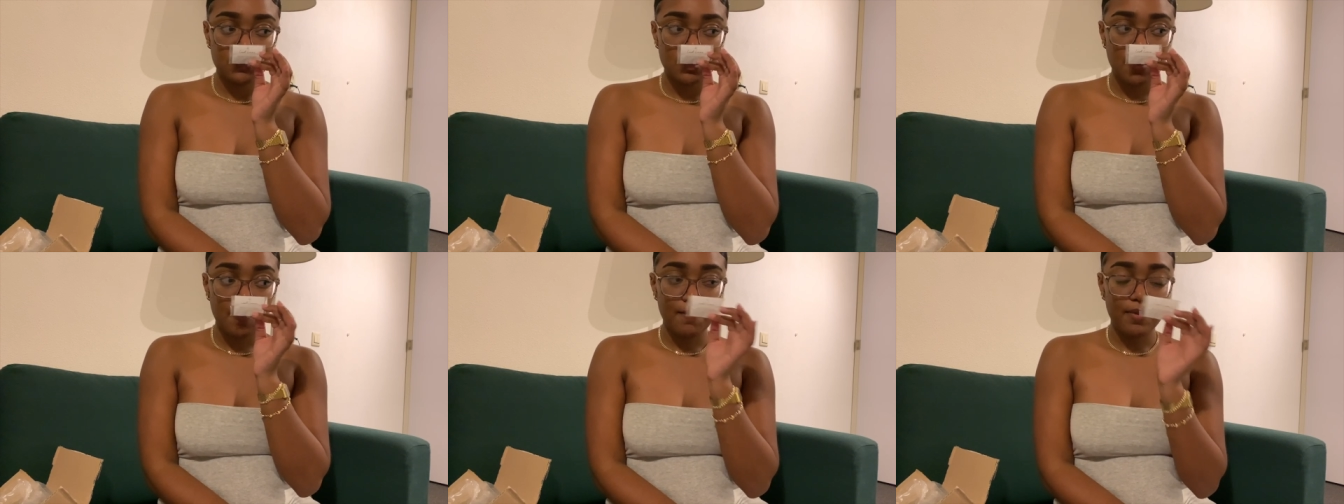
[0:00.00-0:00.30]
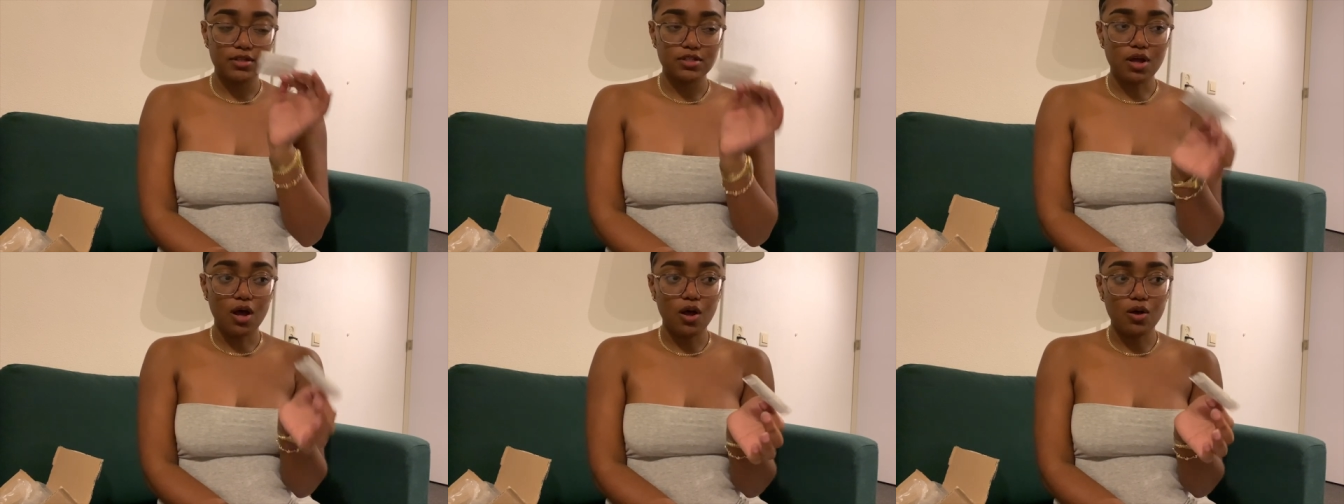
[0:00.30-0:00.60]

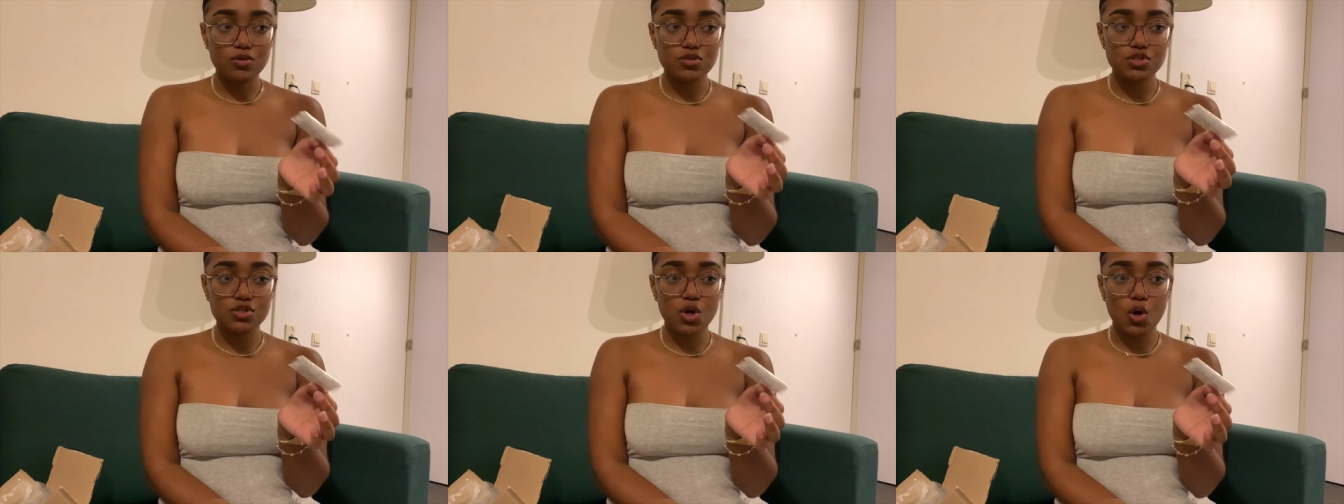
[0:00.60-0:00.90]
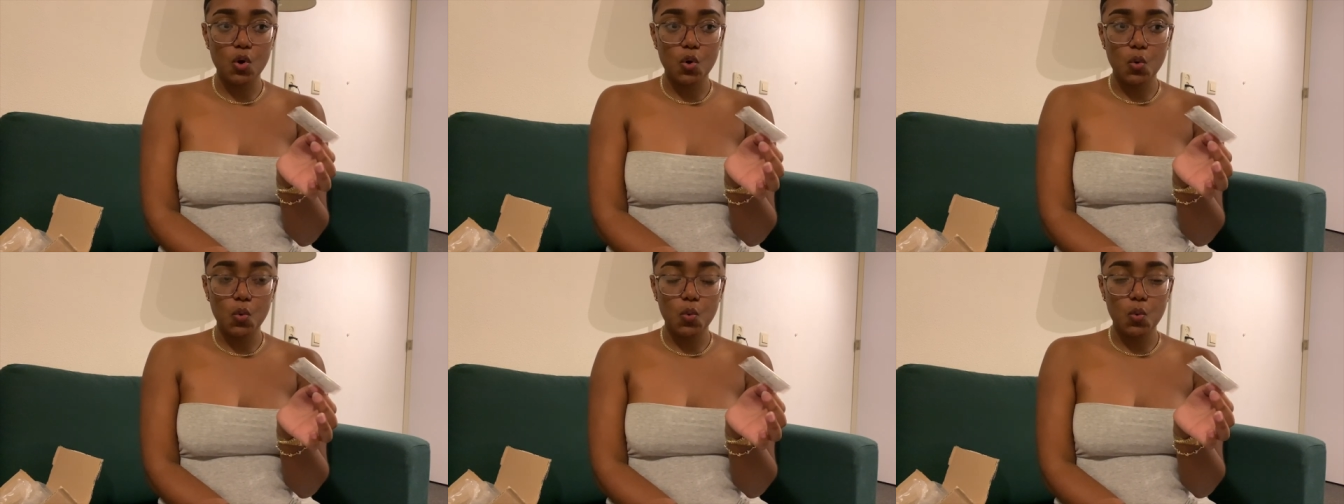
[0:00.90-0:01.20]
but
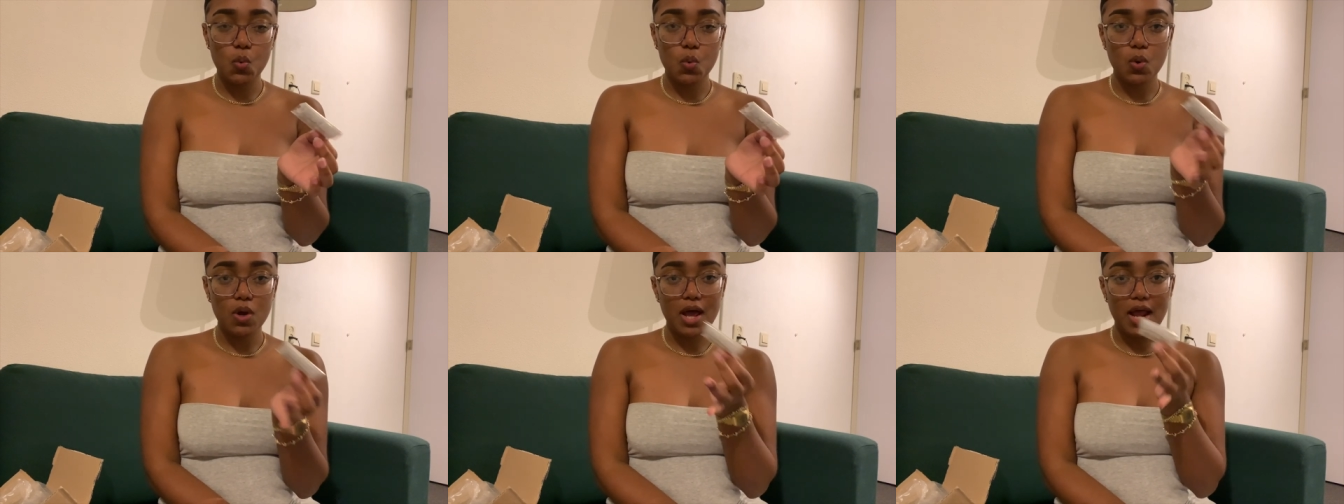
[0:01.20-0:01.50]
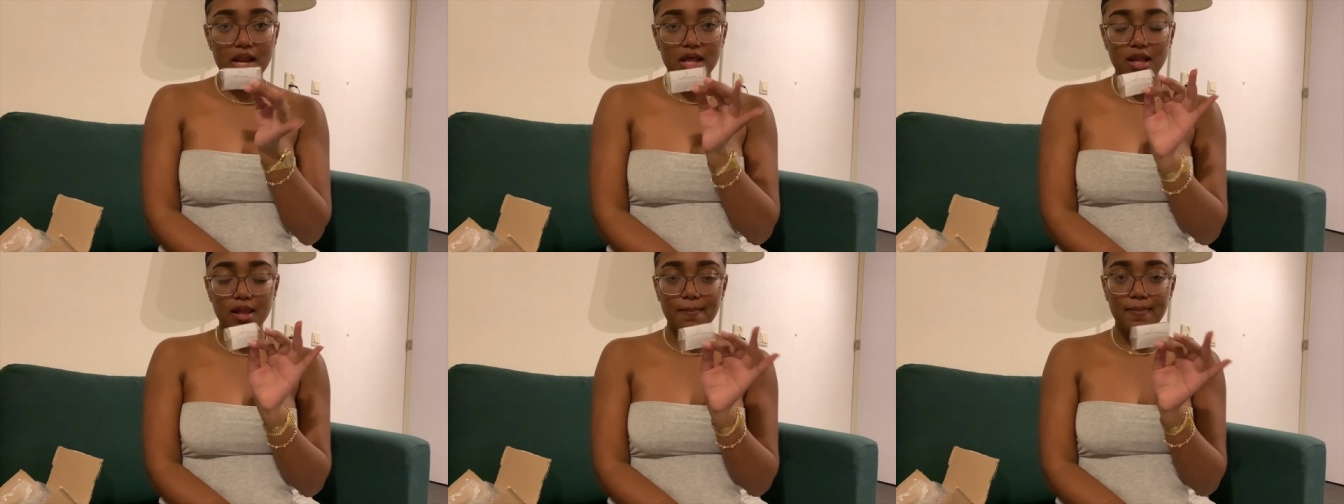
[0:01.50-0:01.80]
also a
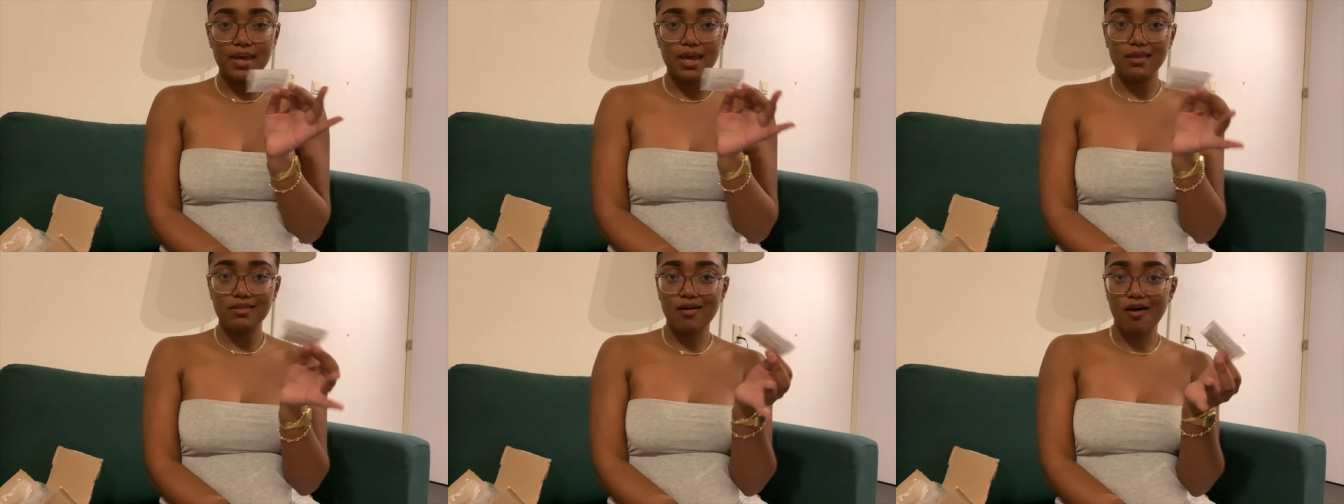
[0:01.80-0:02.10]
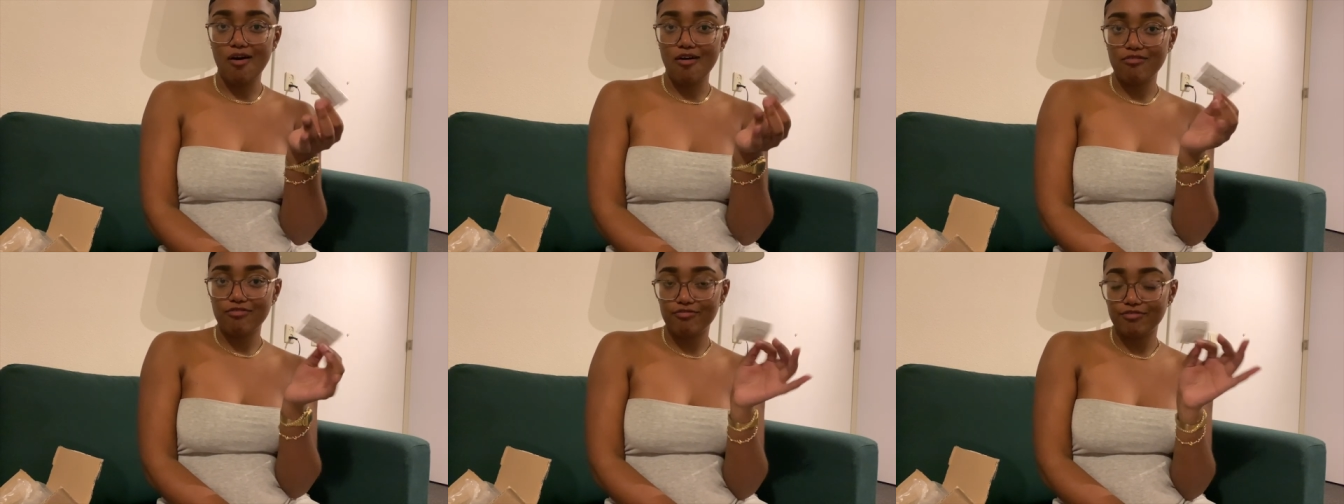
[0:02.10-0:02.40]
little bit
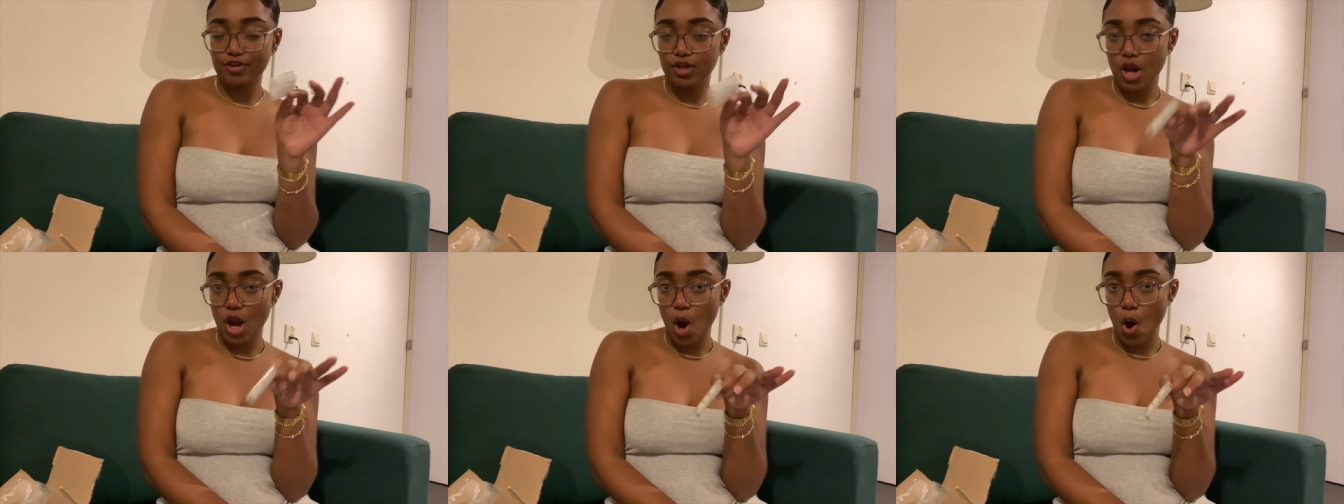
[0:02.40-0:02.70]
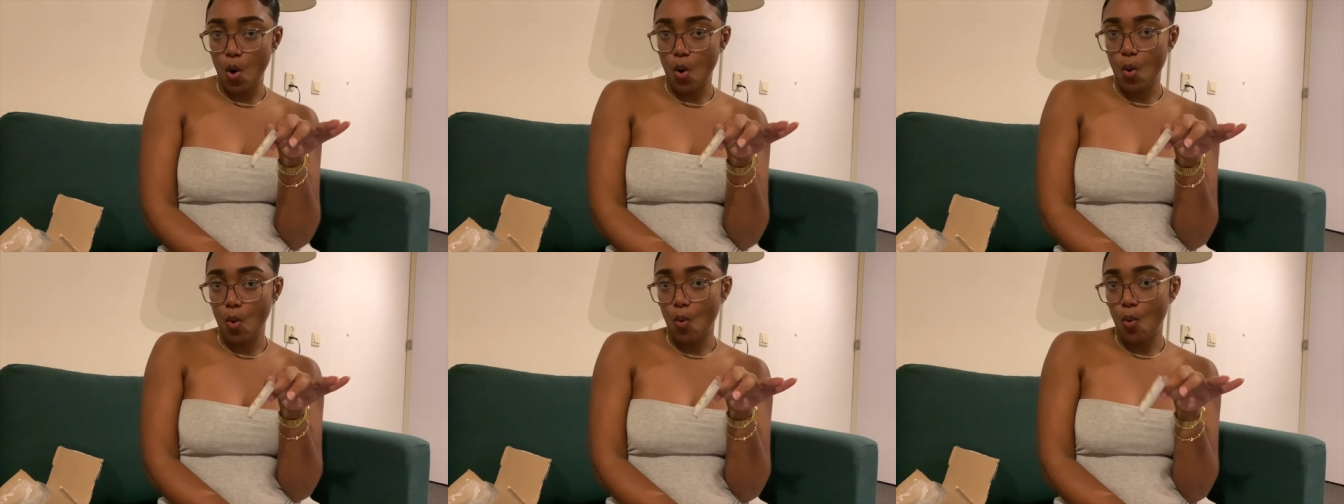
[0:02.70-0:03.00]
of you
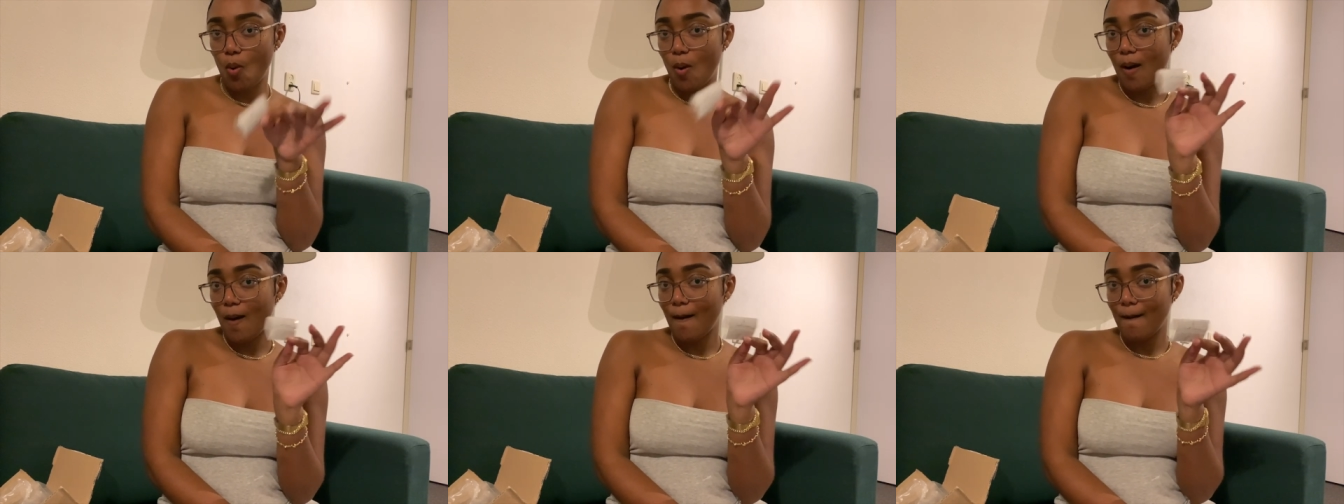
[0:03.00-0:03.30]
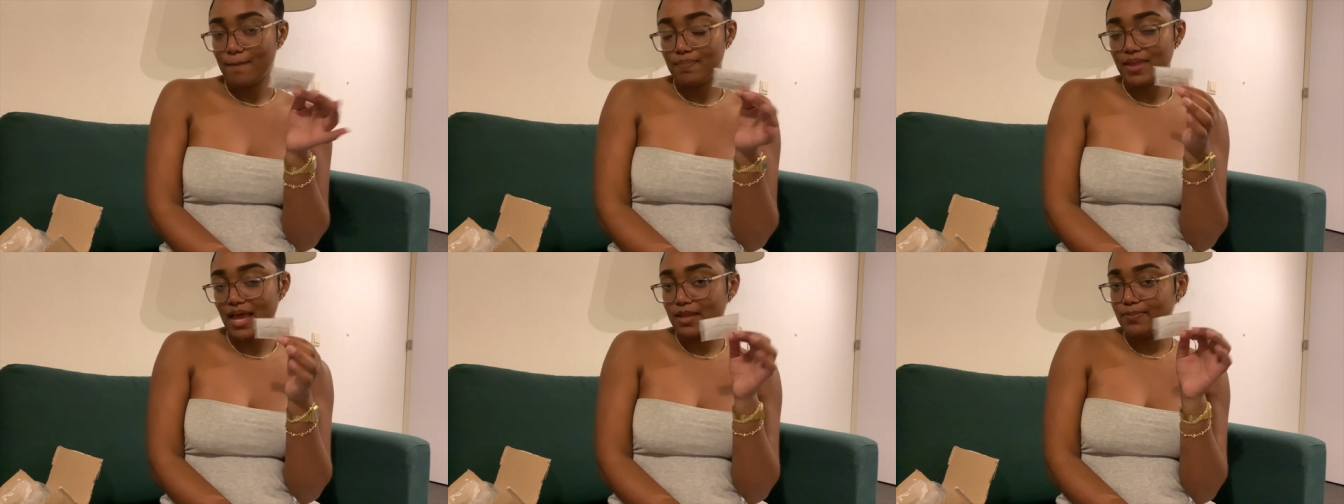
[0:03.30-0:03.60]
know
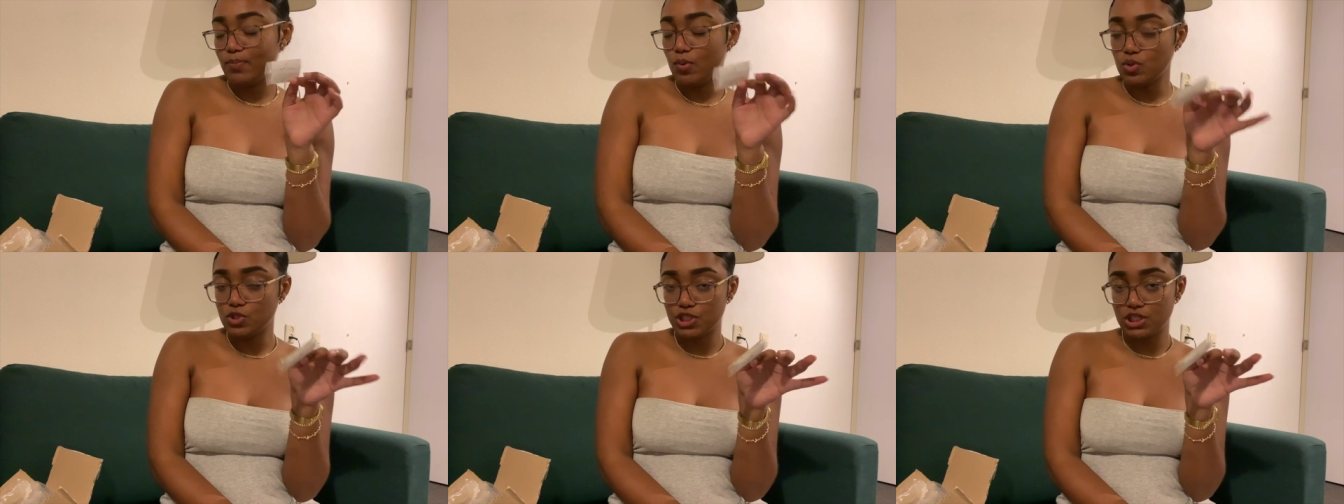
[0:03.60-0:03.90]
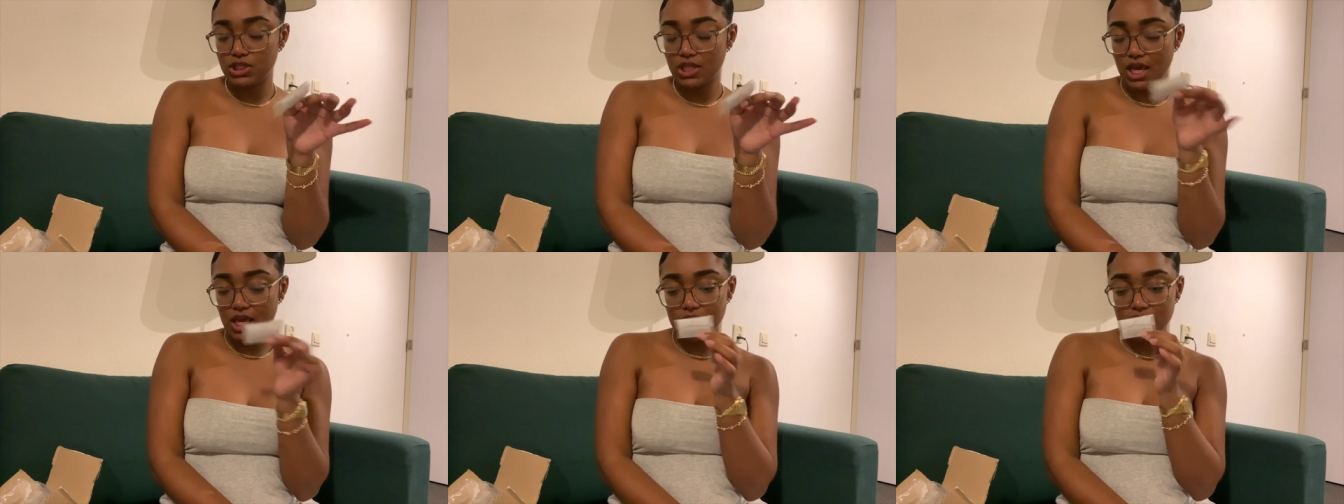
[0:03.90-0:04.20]
that bougie
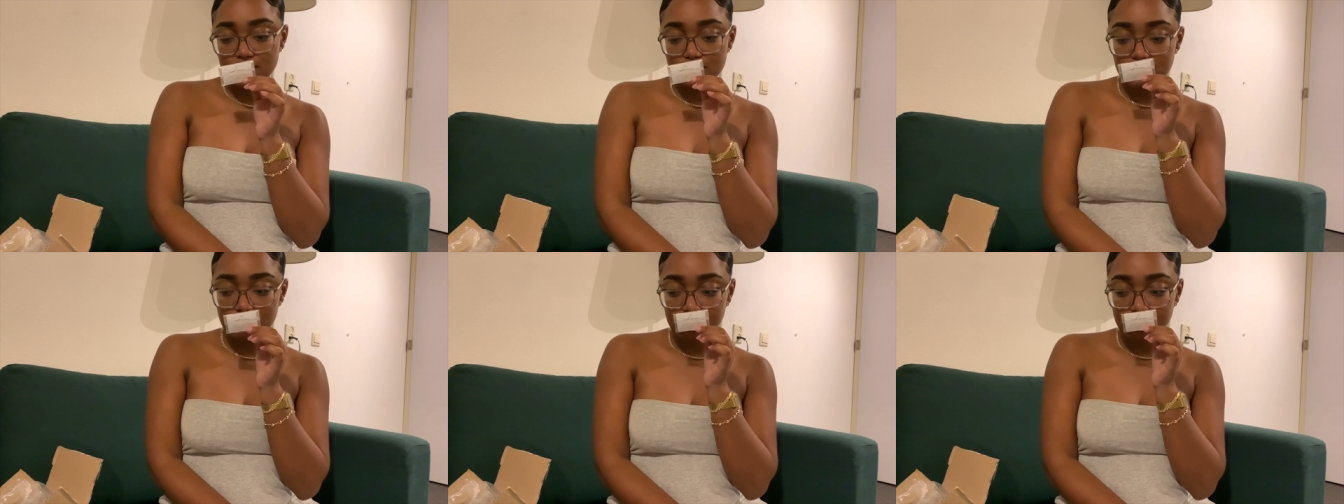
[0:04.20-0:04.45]
taste